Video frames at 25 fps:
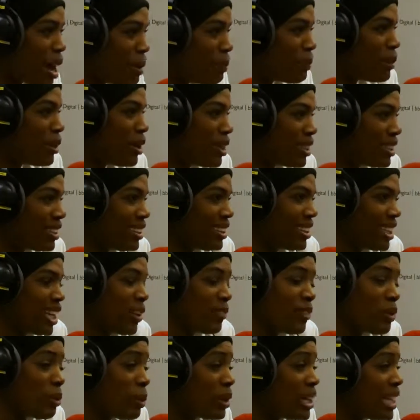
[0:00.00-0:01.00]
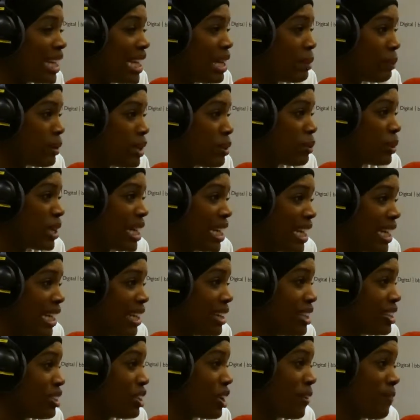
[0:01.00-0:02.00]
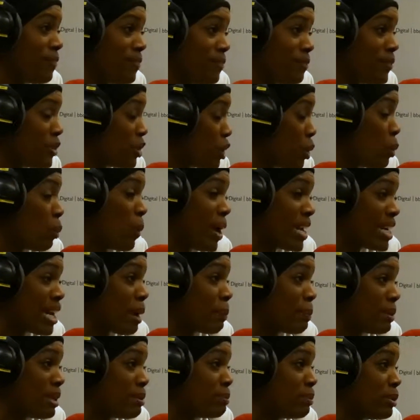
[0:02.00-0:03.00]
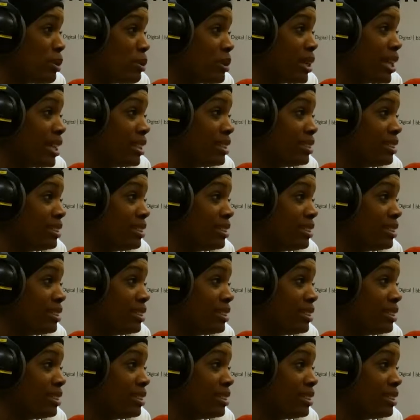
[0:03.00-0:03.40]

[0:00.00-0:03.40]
Come on. If you want to eat what you want to eat, you got to wake up in the morning.